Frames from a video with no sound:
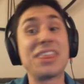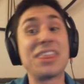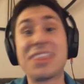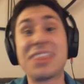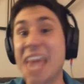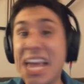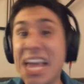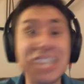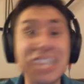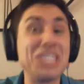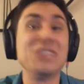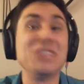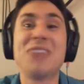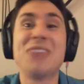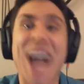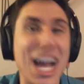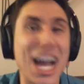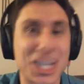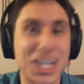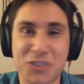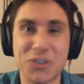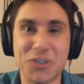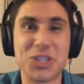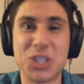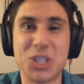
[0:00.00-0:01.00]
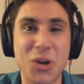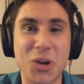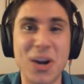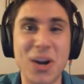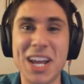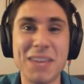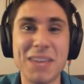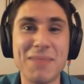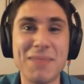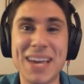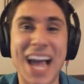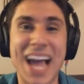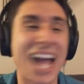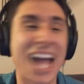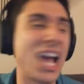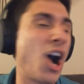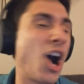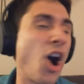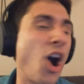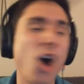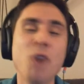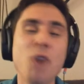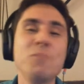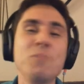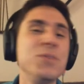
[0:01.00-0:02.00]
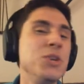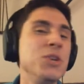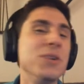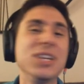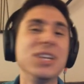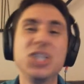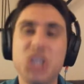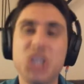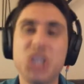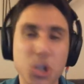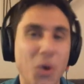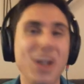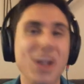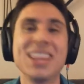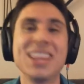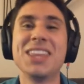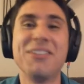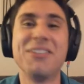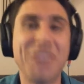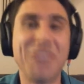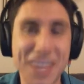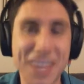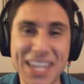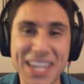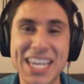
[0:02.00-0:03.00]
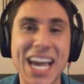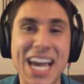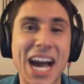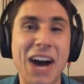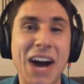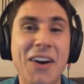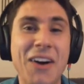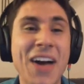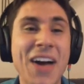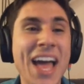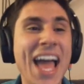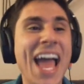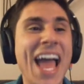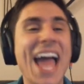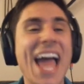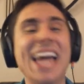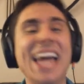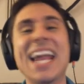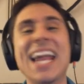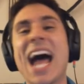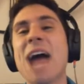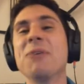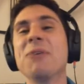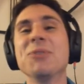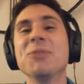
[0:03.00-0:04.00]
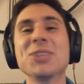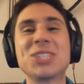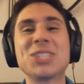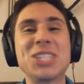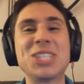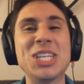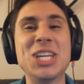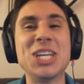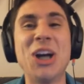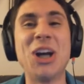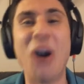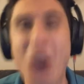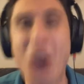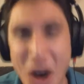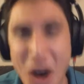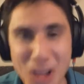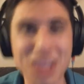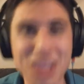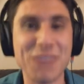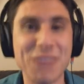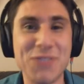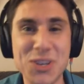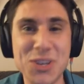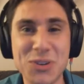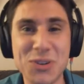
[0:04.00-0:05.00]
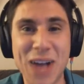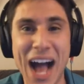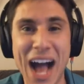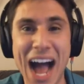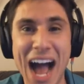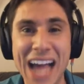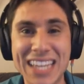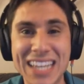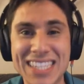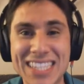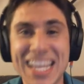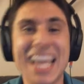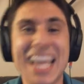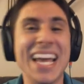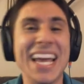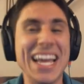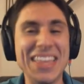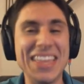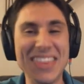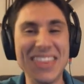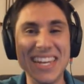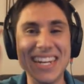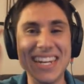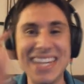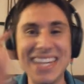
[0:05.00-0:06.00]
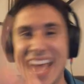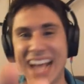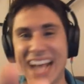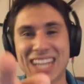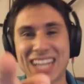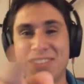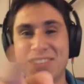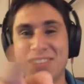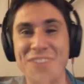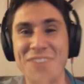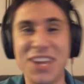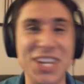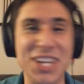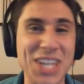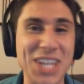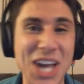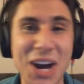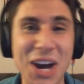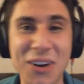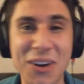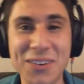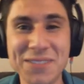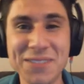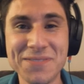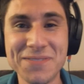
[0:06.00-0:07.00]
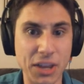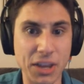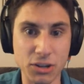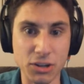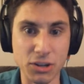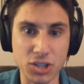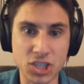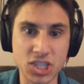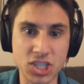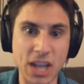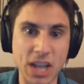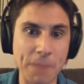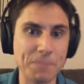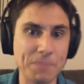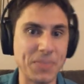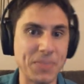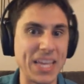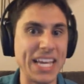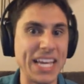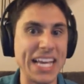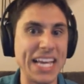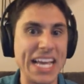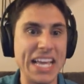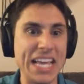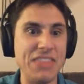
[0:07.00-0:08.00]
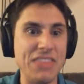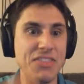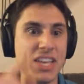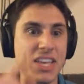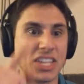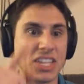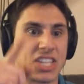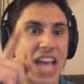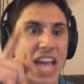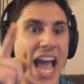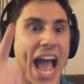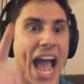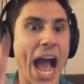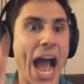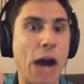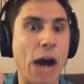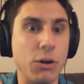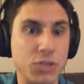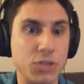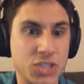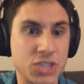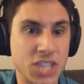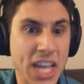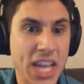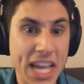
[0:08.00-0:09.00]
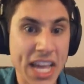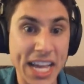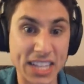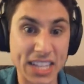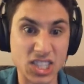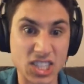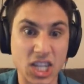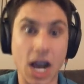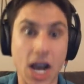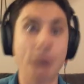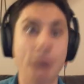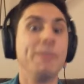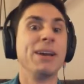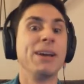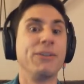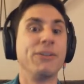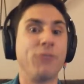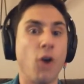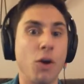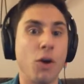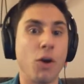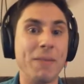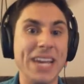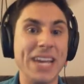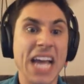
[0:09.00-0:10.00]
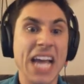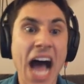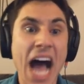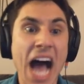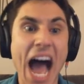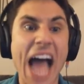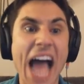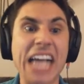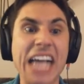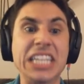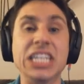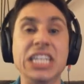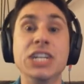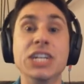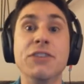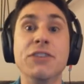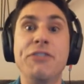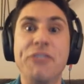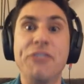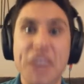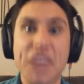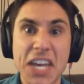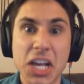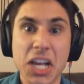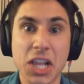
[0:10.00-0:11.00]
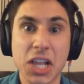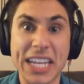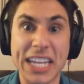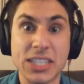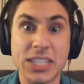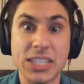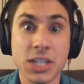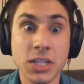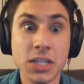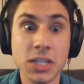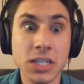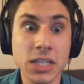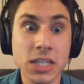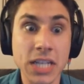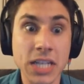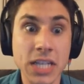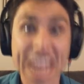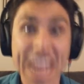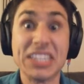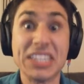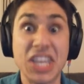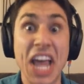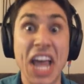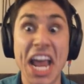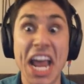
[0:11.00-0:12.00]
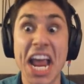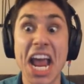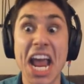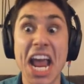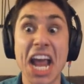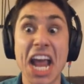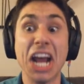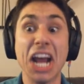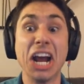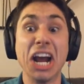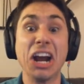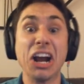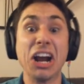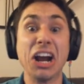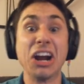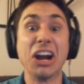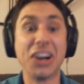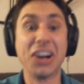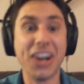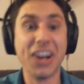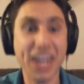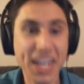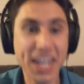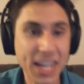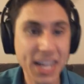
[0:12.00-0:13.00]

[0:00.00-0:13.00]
Thank you guys for joining me. I hope you enjoyed the video, and I will see all of you guys in the next video. There's something in this house. It's coming for me. I can feel it. It's here!